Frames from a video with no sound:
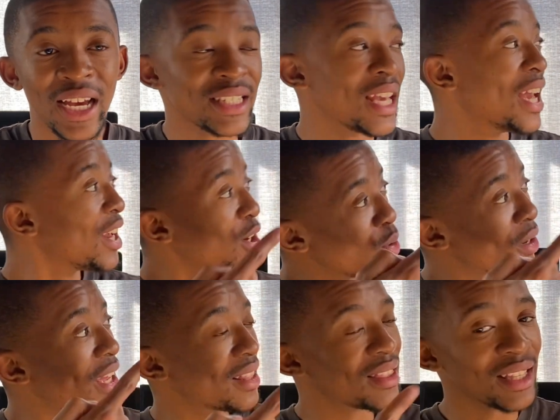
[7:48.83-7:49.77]
Guys,
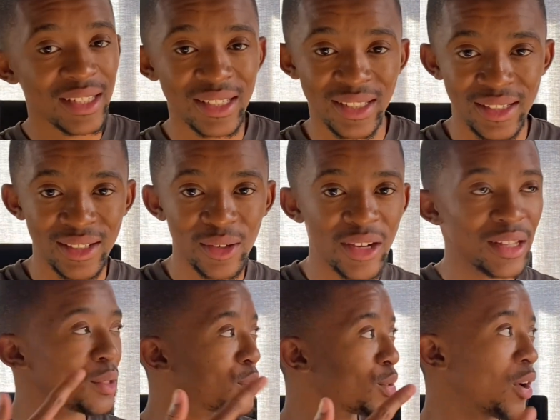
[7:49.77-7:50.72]
look at this
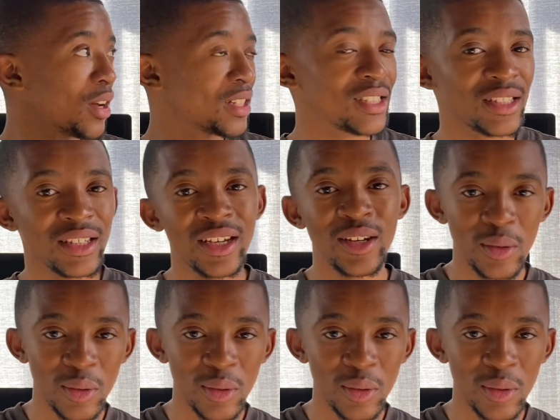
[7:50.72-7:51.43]
art.